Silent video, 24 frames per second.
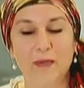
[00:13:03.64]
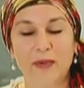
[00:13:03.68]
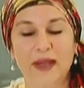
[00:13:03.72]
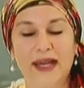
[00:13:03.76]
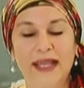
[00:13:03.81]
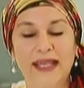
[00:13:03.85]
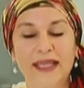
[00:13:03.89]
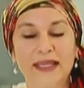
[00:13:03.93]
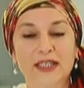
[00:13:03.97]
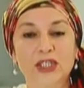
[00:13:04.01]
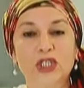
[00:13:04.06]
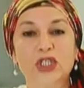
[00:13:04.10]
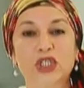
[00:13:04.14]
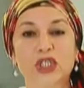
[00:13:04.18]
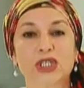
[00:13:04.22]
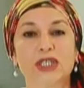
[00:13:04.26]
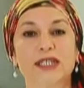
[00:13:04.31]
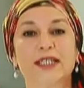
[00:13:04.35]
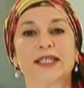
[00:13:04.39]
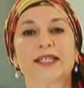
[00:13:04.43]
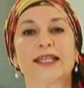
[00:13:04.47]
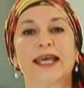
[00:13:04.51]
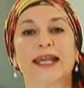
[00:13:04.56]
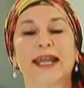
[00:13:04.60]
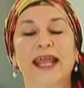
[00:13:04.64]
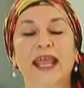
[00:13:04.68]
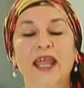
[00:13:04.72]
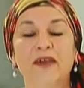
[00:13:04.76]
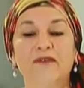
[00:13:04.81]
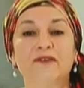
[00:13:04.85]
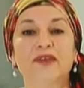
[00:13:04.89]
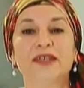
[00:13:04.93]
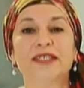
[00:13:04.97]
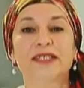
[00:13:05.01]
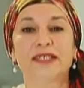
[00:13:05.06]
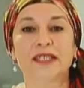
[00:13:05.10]
but he ensured that
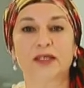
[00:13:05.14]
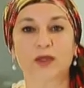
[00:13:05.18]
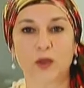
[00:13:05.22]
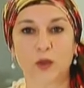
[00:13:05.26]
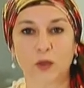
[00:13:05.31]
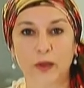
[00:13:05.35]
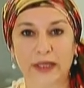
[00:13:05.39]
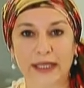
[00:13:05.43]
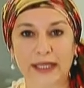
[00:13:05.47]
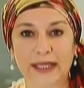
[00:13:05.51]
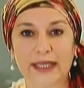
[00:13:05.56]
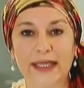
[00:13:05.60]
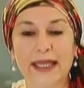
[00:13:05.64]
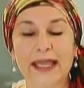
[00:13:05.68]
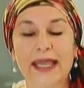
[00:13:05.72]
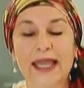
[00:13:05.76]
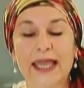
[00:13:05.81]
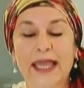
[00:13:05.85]
every single week